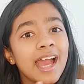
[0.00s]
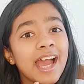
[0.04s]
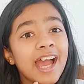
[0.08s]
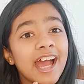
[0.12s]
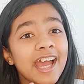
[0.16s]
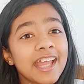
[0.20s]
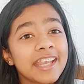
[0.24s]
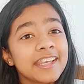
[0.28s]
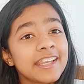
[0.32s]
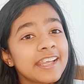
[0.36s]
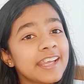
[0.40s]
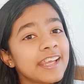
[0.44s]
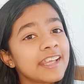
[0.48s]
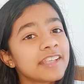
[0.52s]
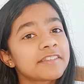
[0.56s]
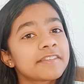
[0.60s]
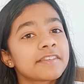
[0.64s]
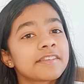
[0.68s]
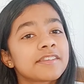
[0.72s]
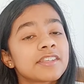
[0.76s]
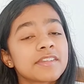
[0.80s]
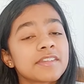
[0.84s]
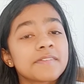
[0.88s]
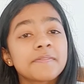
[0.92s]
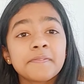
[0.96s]
and it
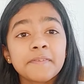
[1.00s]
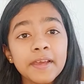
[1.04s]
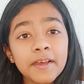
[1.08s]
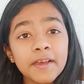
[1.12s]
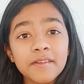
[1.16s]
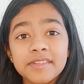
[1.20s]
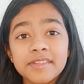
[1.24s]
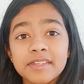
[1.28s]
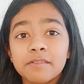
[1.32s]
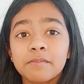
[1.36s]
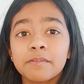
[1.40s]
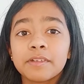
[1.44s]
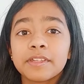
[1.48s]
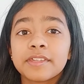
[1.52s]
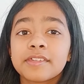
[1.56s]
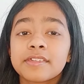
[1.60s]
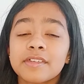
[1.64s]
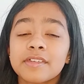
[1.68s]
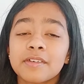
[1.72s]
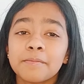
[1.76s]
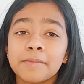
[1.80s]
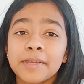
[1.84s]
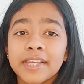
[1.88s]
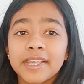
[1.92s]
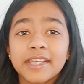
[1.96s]
just fills it with
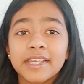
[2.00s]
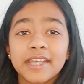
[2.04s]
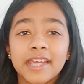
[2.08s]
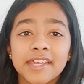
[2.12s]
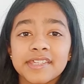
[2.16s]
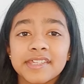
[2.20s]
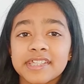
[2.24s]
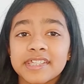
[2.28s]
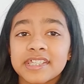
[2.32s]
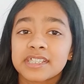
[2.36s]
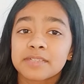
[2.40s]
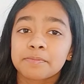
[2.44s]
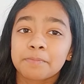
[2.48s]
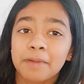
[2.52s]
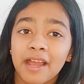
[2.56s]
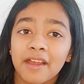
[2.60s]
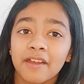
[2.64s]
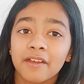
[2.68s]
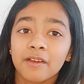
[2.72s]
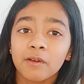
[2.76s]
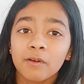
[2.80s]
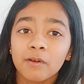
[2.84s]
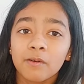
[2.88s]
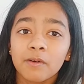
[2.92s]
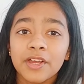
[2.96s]
so many nice
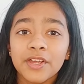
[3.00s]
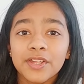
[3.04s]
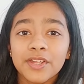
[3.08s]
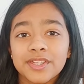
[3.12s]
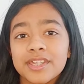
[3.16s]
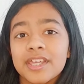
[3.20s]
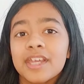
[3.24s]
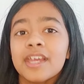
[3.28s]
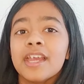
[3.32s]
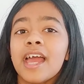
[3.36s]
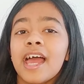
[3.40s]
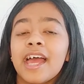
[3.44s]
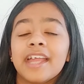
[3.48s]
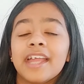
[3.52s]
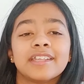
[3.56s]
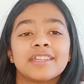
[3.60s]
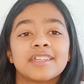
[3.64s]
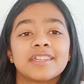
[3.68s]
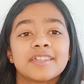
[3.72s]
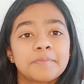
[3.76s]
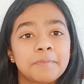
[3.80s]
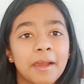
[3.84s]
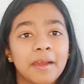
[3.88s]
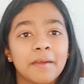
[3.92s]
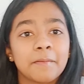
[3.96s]
inspiring quotes and
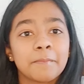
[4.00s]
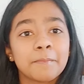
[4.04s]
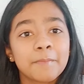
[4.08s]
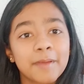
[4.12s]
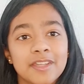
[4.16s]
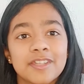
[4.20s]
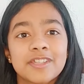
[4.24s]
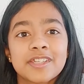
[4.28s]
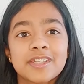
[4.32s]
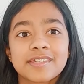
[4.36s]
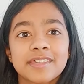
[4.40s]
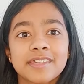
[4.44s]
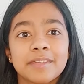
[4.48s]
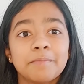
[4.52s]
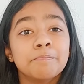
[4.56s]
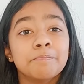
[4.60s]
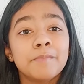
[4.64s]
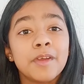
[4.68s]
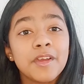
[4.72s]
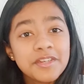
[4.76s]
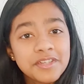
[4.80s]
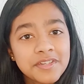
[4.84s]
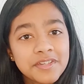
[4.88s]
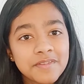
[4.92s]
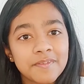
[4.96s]
inspiring pictures and
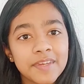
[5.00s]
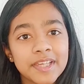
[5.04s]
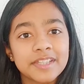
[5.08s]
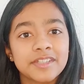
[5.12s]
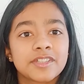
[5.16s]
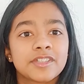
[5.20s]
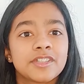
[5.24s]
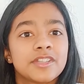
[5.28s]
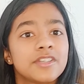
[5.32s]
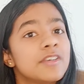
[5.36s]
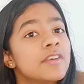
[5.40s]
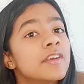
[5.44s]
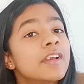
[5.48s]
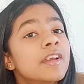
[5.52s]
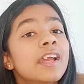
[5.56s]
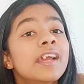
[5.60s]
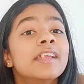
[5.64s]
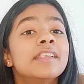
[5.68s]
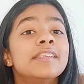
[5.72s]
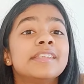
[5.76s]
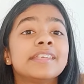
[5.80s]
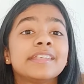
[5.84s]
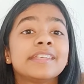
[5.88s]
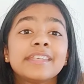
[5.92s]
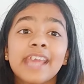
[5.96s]
motivates you
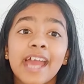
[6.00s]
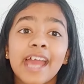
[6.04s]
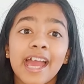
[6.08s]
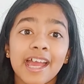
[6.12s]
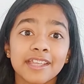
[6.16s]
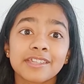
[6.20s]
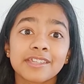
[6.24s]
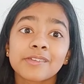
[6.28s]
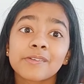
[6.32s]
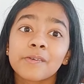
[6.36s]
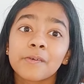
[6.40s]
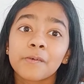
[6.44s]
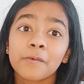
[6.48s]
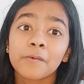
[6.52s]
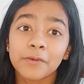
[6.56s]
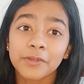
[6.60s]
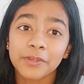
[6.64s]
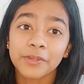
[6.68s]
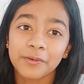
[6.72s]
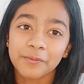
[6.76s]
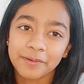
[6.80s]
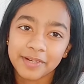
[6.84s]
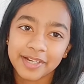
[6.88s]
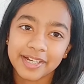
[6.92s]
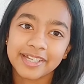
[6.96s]
to get all
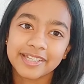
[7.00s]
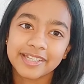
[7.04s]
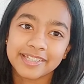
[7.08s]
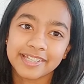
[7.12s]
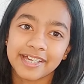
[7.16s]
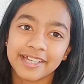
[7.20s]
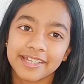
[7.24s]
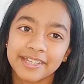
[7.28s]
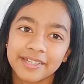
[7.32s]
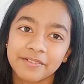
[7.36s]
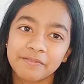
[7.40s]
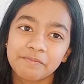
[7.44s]
your work done.